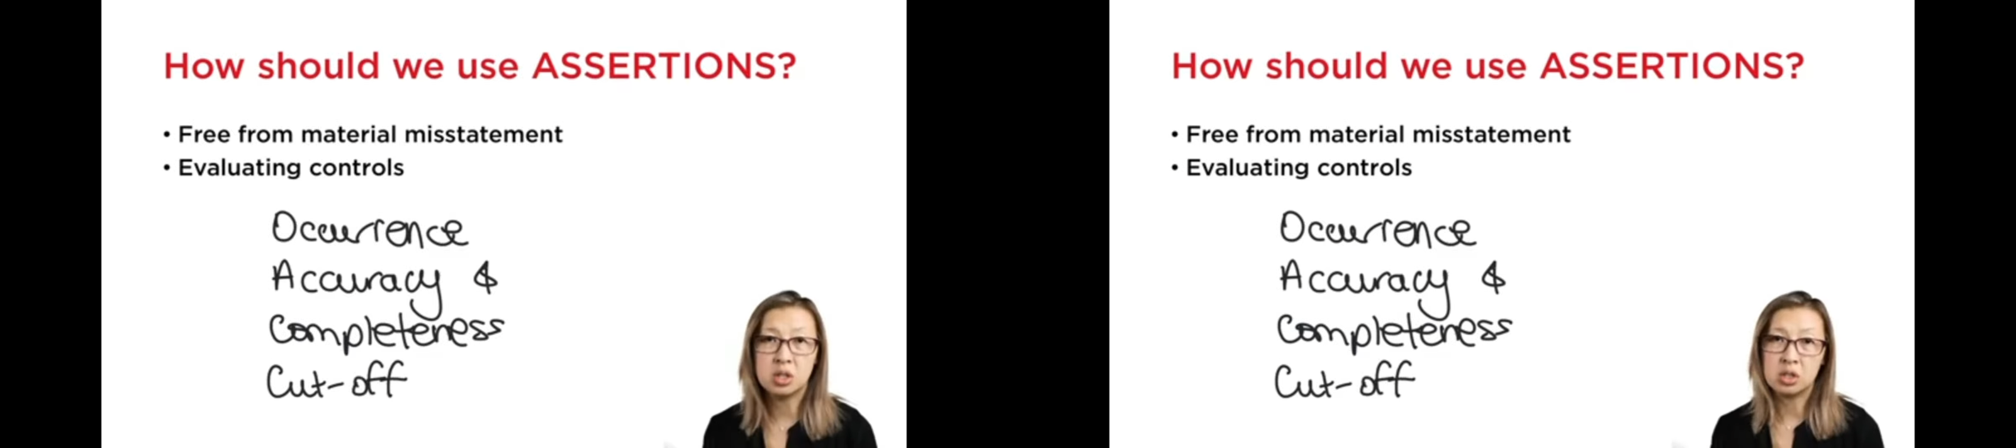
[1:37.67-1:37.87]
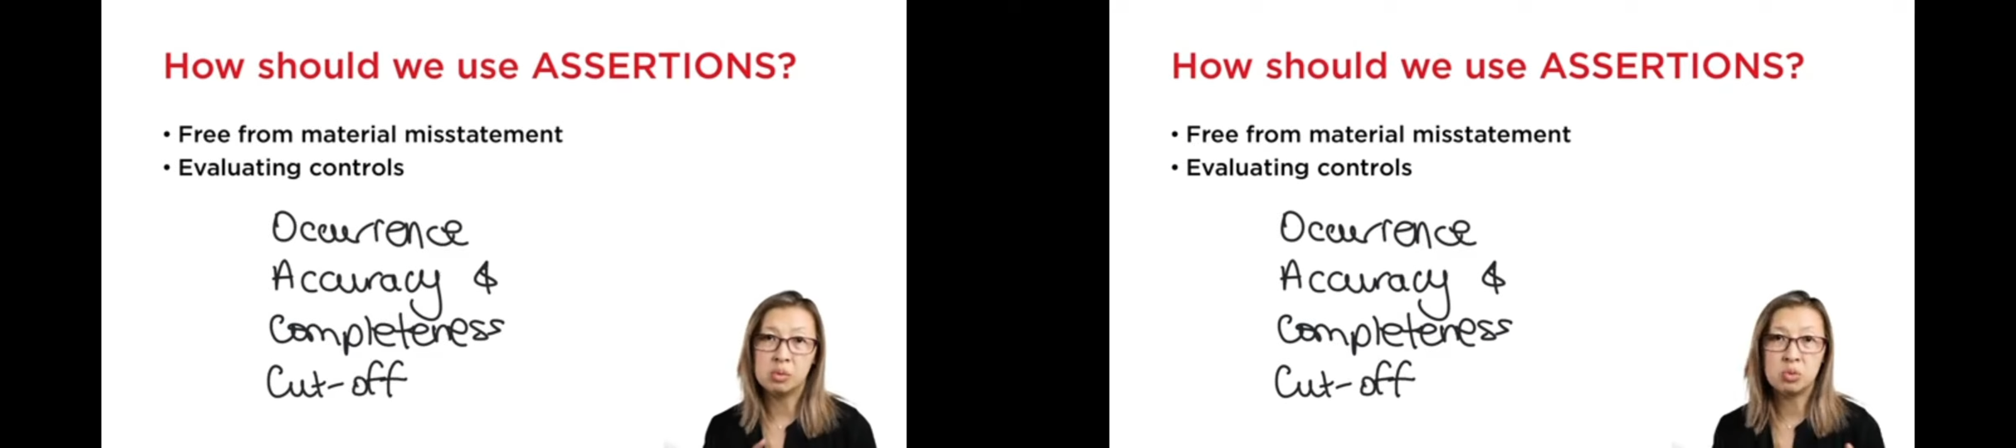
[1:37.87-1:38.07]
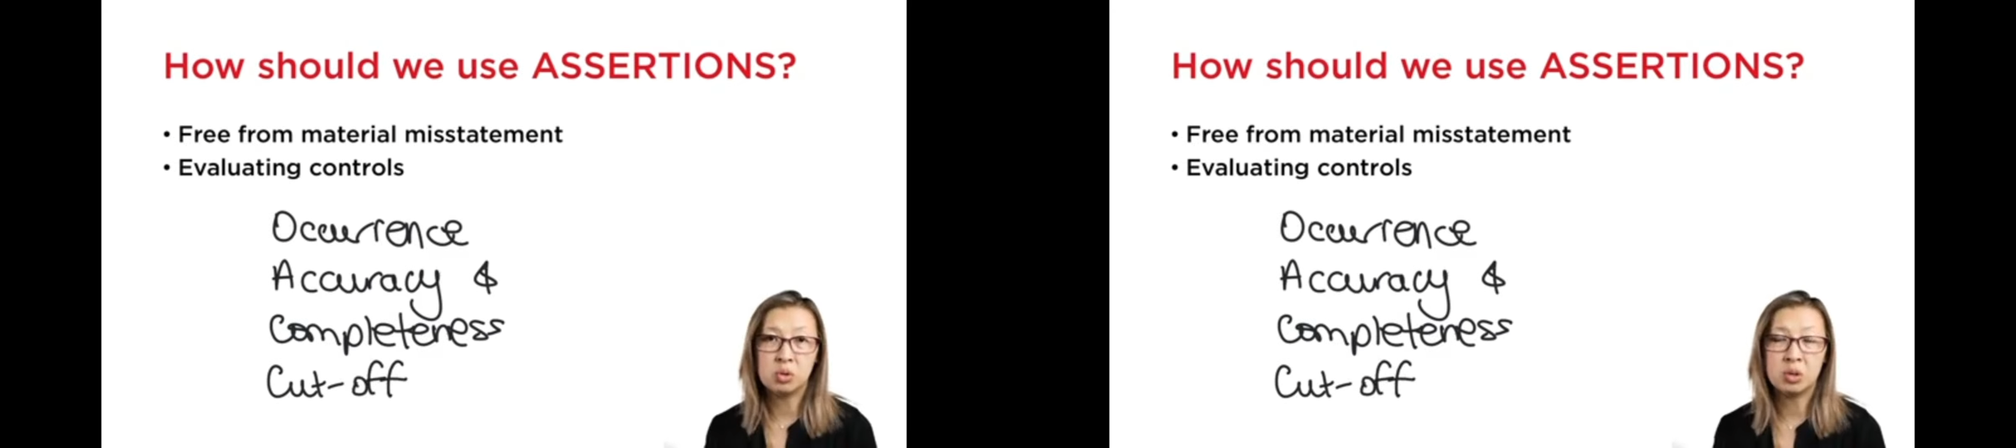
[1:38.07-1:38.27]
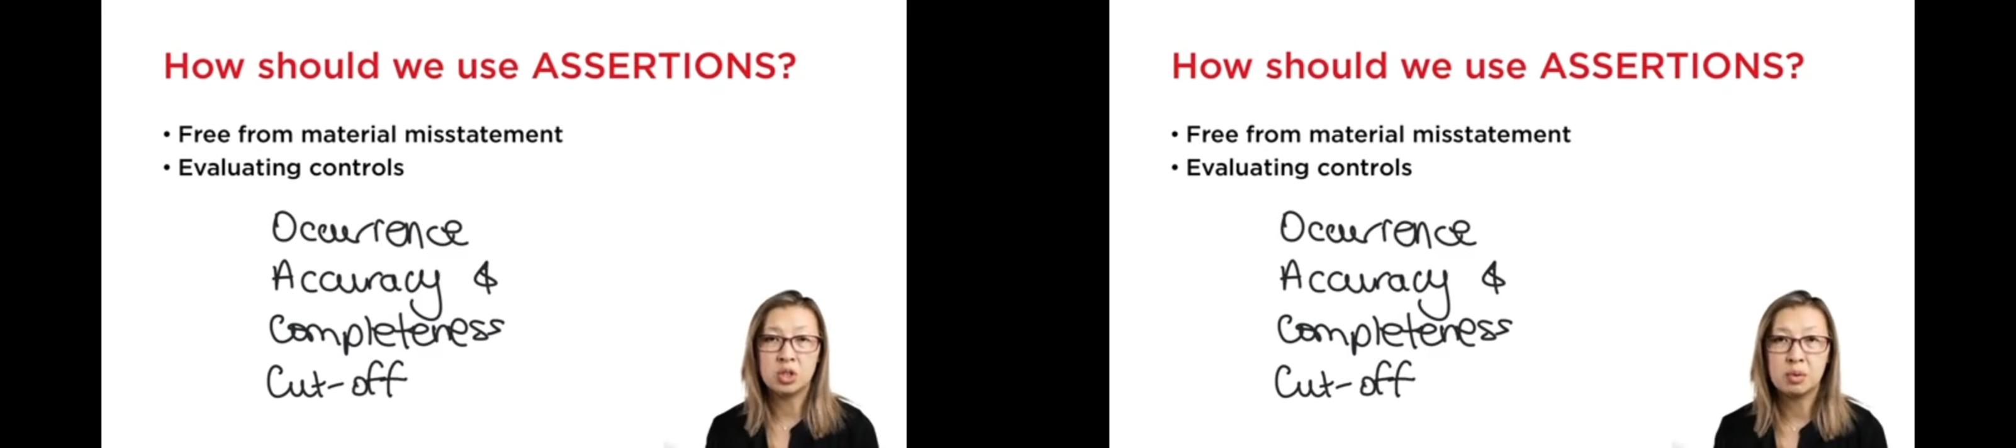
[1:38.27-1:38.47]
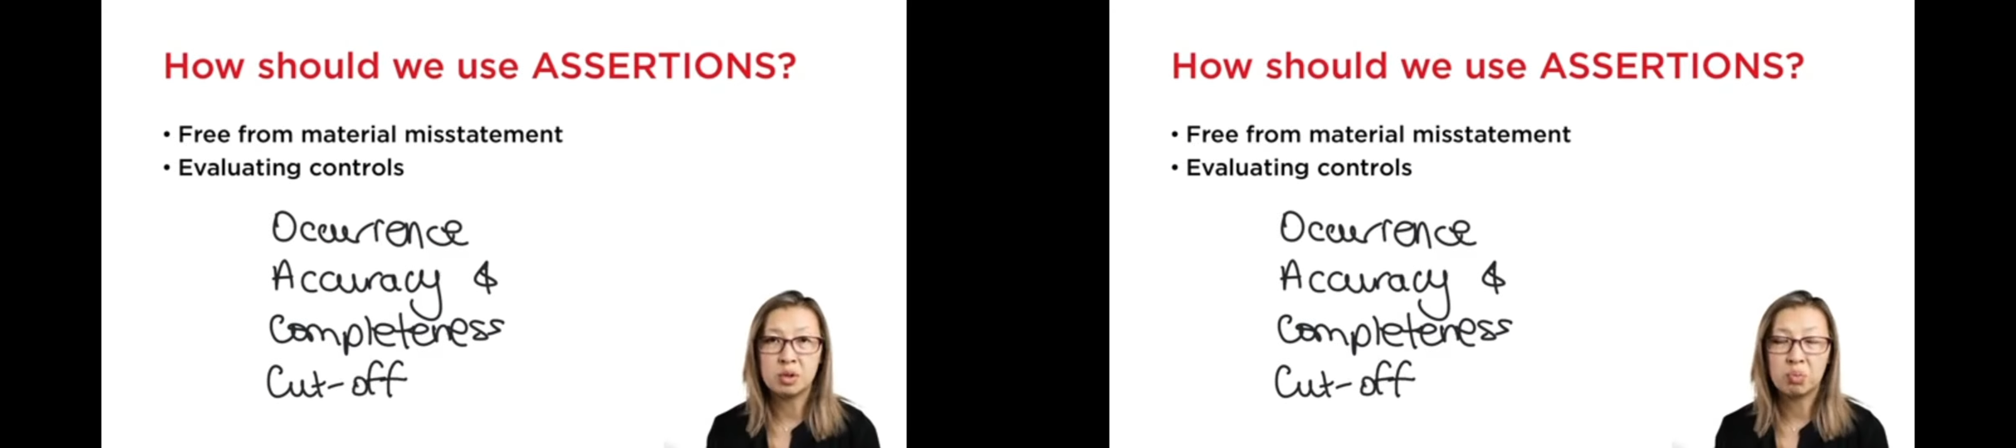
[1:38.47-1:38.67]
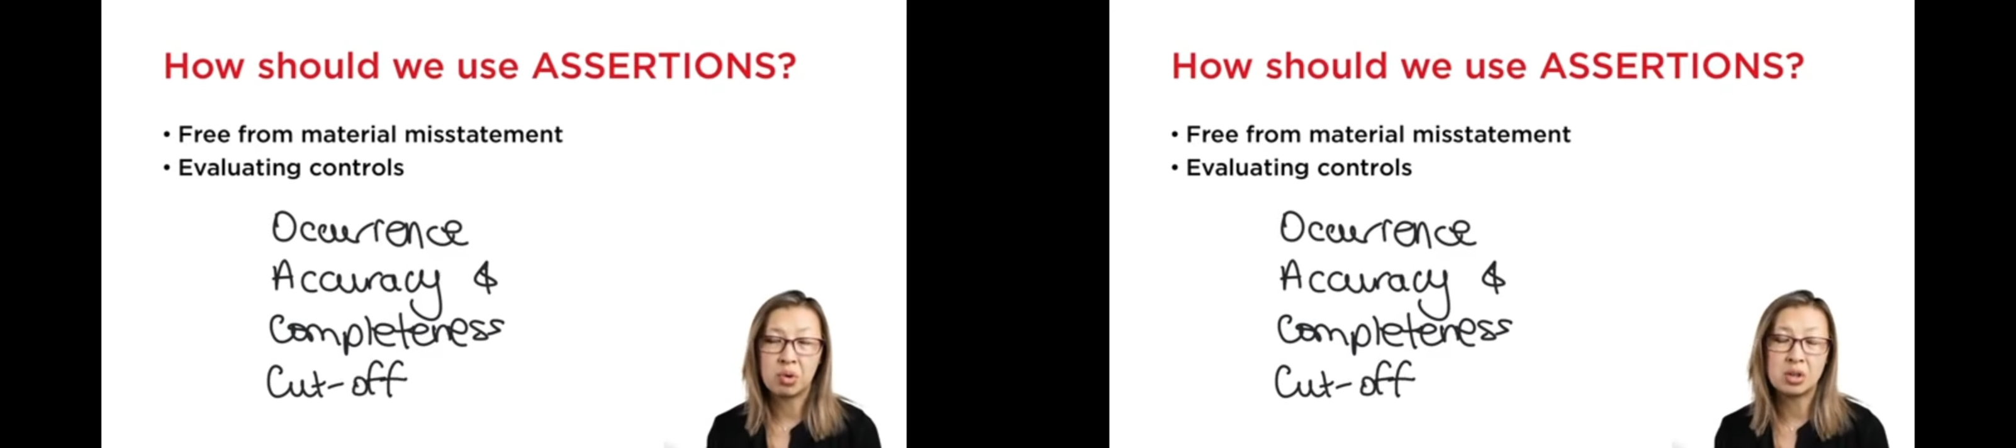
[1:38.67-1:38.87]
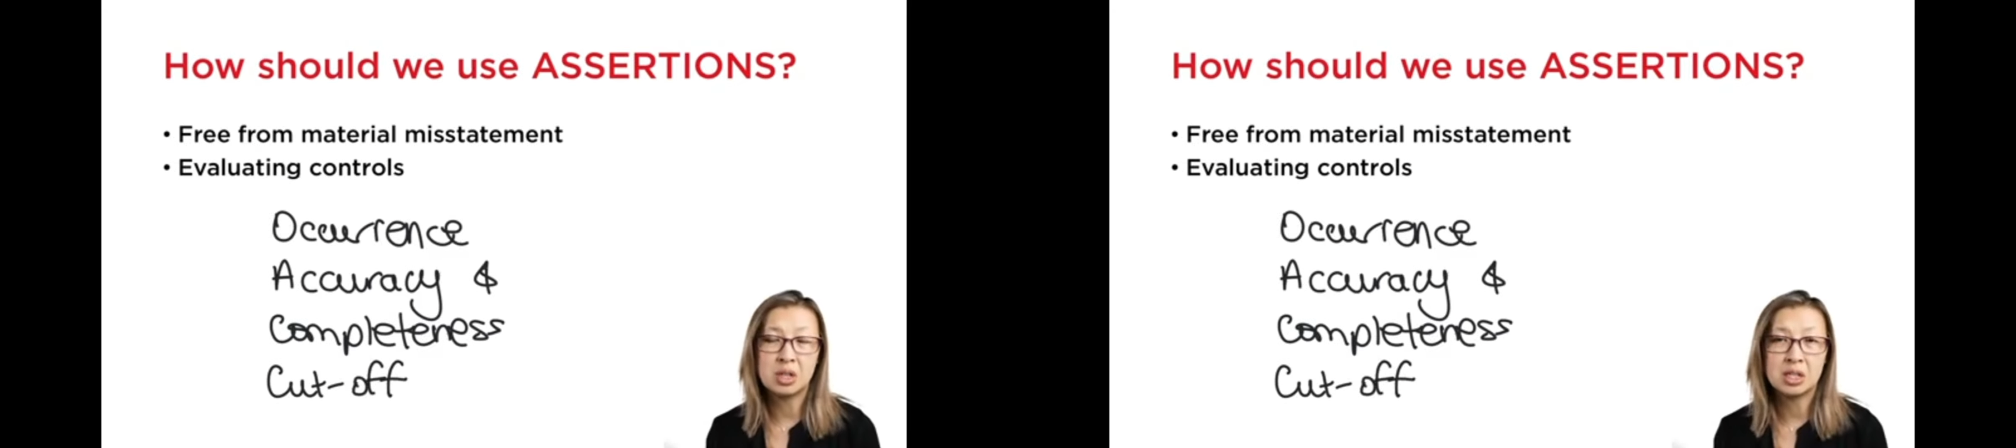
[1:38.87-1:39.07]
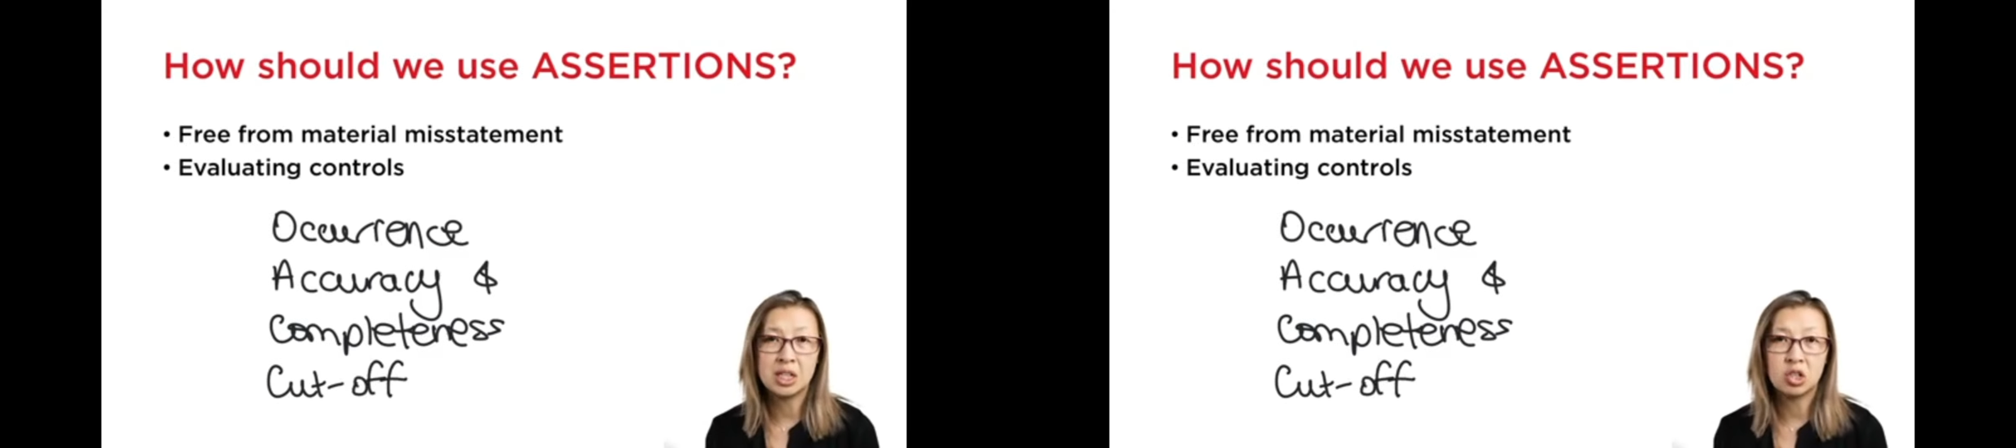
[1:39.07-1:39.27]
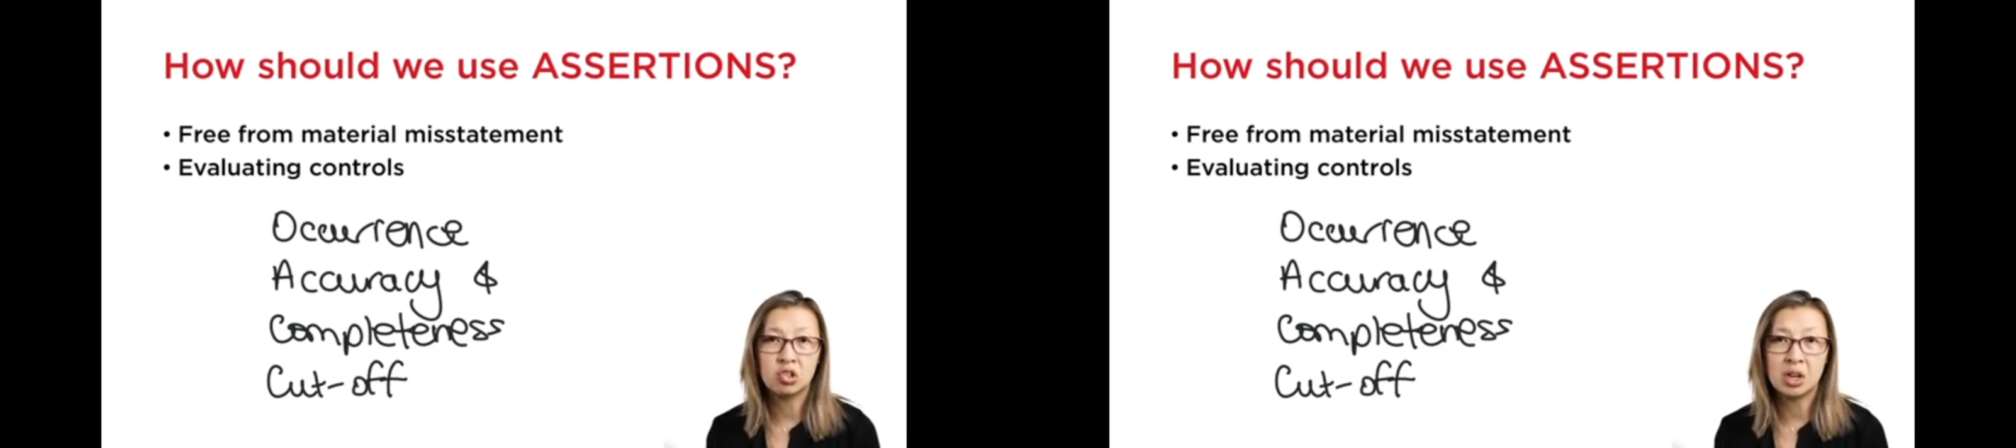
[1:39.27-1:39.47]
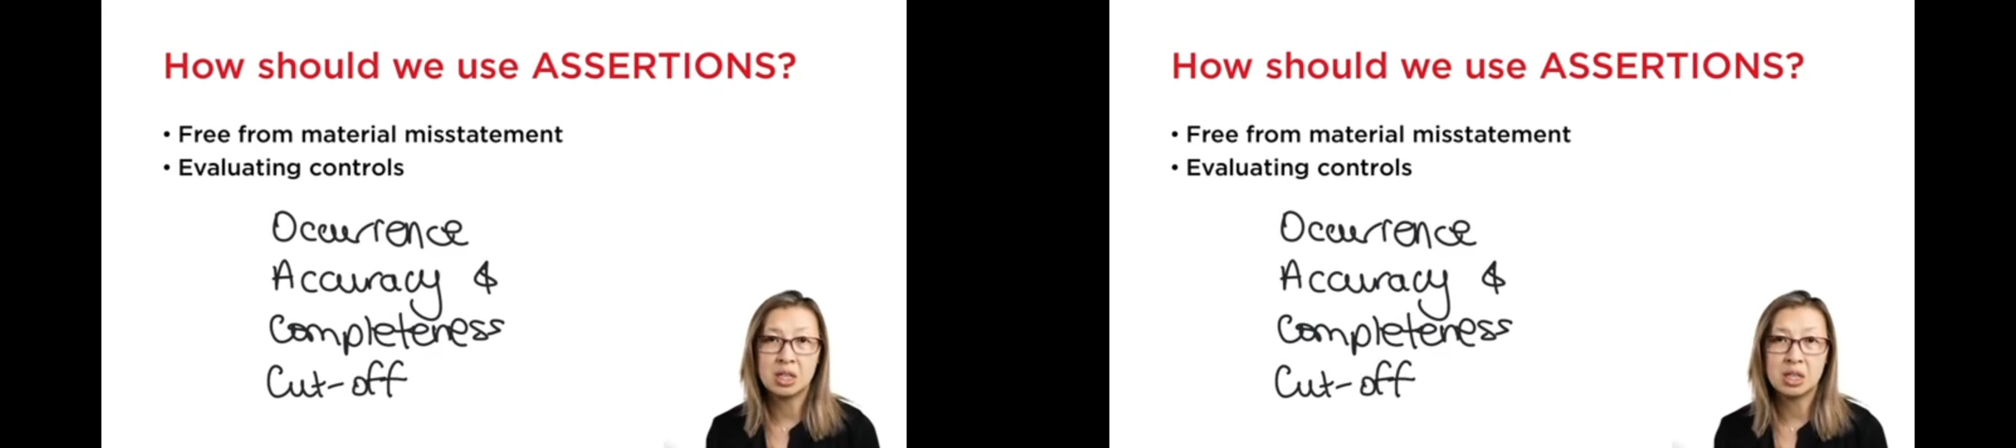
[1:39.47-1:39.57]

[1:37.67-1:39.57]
system do in terms of processing